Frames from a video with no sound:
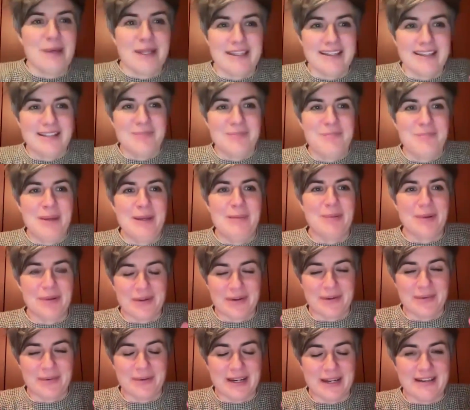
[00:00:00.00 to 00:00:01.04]
million people
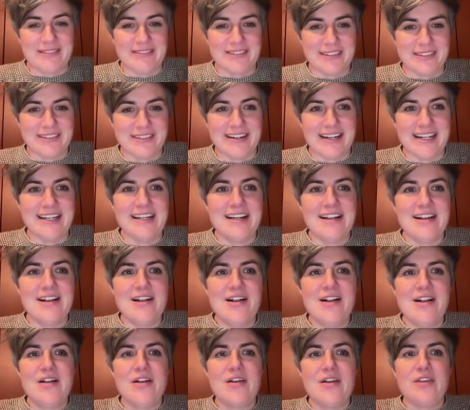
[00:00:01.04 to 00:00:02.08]
or whatever, right?
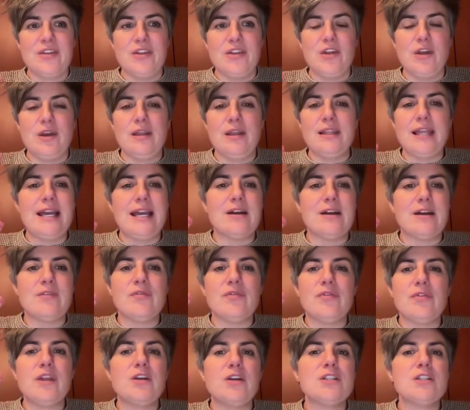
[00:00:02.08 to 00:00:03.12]
Like,
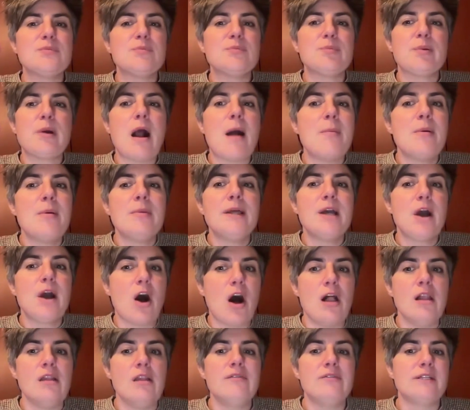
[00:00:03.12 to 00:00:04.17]
there's probably
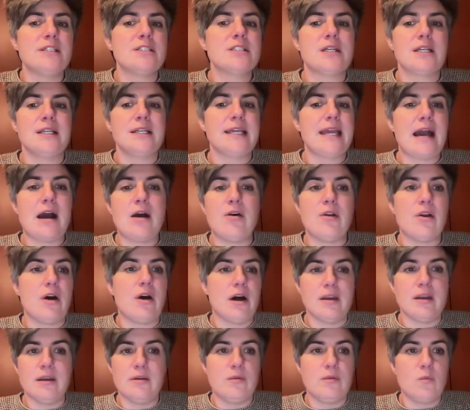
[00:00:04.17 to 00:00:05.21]
all of us can count
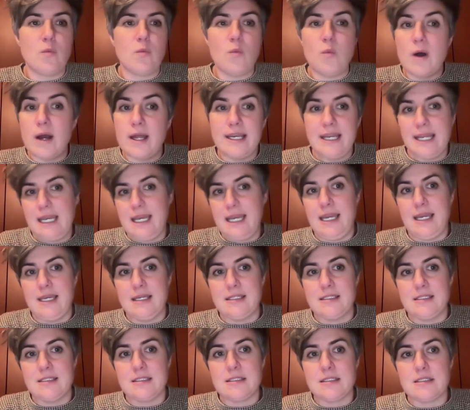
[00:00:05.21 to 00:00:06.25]
on one
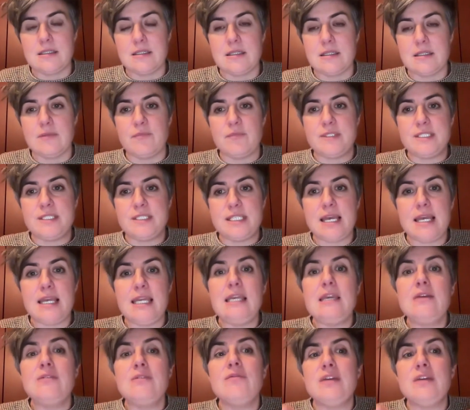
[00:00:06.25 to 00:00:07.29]
hand the
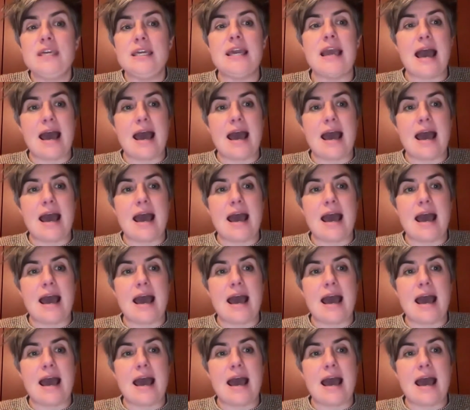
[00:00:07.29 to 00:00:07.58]
TV